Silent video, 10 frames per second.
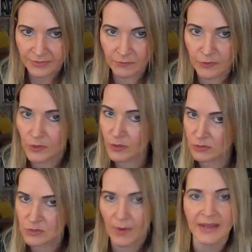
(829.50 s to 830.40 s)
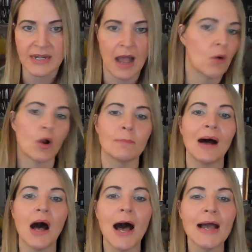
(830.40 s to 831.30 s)
The Virgos right now are
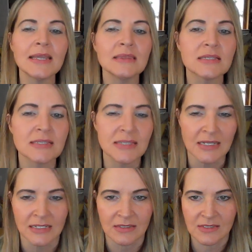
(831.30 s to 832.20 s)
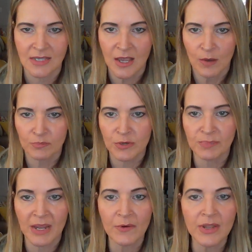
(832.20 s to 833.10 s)
behind the scenes,
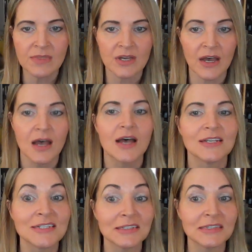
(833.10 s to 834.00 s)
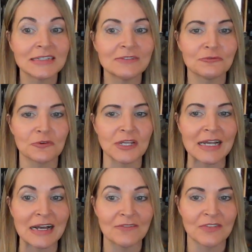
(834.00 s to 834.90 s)
preparing the
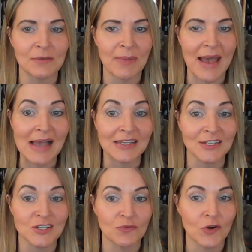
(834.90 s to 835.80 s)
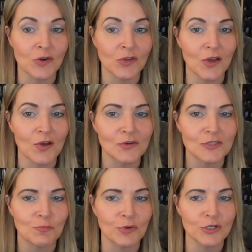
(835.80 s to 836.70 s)
delivery of the package.
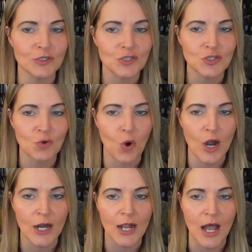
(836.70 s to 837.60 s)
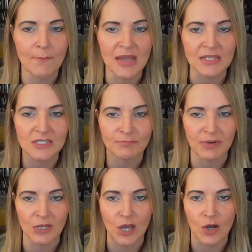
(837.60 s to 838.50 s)
Virgos, put your comments
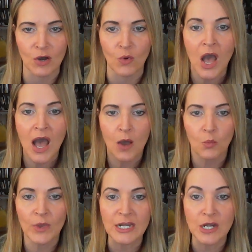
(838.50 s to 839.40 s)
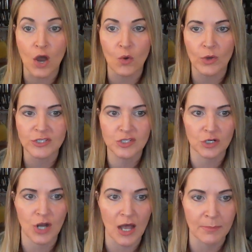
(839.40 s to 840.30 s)
below. We know what
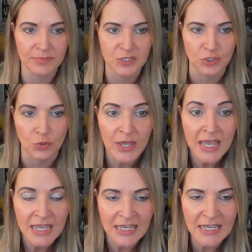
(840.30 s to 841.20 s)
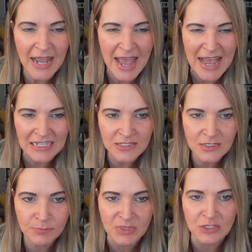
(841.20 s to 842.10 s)
you're up to. It has
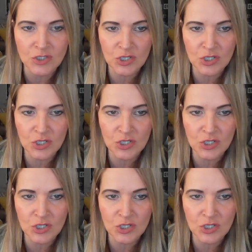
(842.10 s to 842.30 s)
to be